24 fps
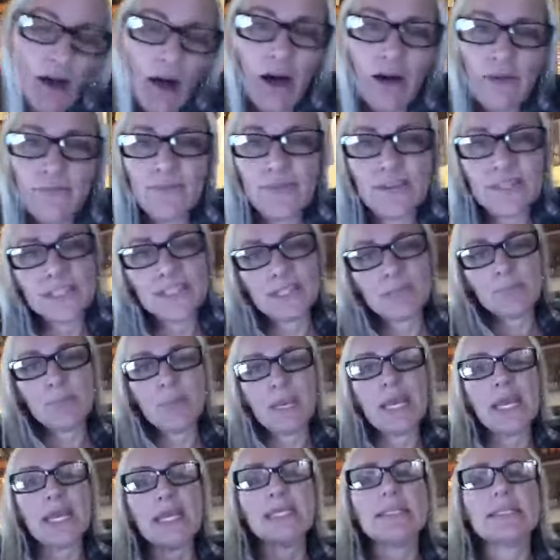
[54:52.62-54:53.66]
Office
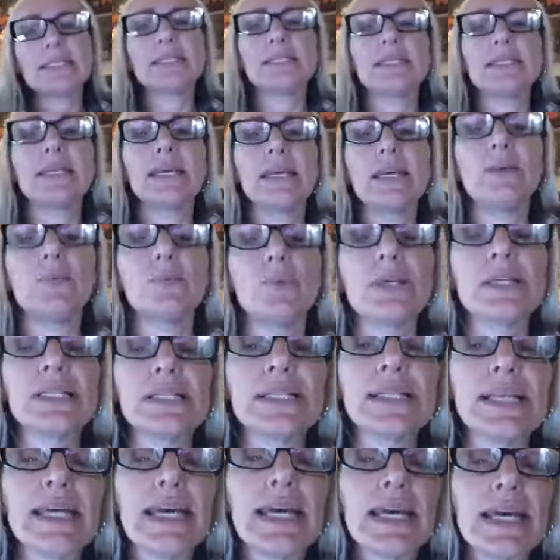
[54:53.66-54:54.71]
Space. He
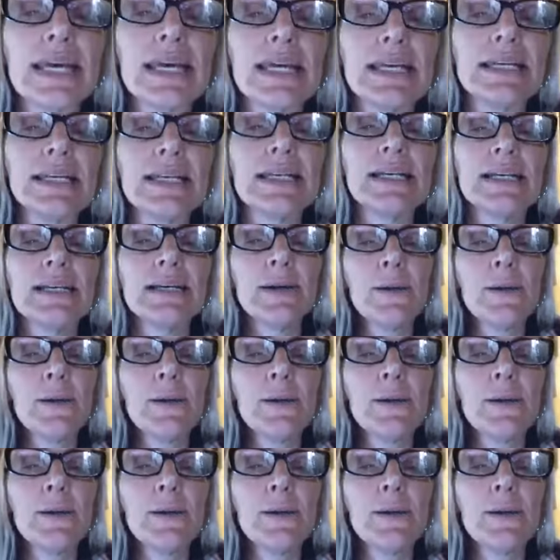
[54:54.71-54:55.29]
was in